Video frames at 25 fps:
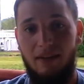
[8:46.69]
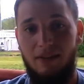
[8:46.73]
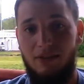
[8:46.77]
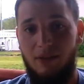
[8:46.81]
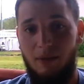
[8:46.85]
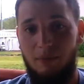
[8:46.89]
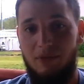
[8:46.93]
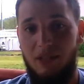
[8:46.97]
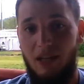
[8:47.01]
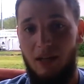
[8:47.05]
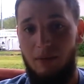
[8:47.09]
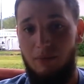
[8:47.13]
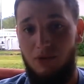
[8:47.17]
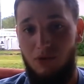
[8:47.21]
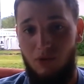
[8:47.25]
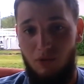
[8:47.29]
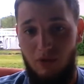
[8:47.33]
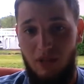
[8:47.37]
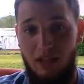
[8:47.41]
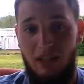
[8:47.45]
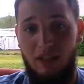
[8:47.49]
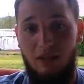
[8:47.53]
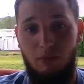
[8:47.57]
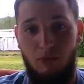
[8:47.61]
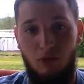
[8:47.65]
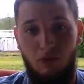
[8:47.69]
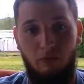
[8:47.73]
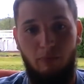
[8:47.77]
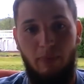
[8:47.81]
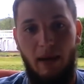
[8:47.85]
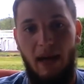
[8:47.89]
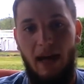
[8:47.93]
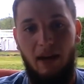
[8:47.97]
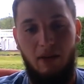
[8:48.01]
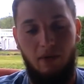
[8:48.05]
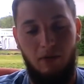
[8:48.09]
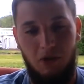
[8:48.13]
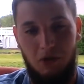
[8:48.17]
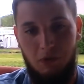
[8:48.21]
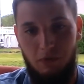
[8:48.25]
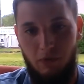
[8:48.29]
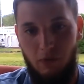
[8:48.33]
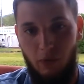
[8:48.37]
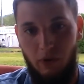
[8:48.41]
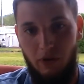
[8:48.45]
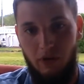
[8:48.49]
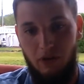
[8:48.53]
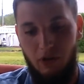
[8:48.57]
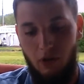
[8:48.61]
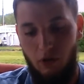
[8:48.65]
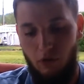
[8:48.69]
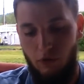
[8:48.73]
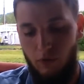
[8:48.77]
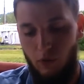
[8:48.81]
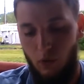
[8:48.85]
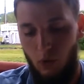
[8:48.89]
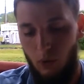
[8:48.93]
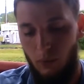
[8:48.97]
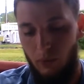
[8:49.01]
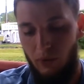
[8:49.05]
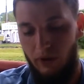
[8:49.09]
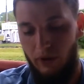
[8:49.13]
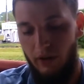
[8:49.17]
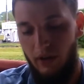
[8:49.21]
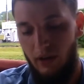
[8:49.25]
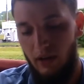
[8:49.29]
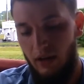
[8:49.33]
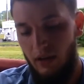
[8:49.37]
Sometimes you need to move backwards before you can go forward,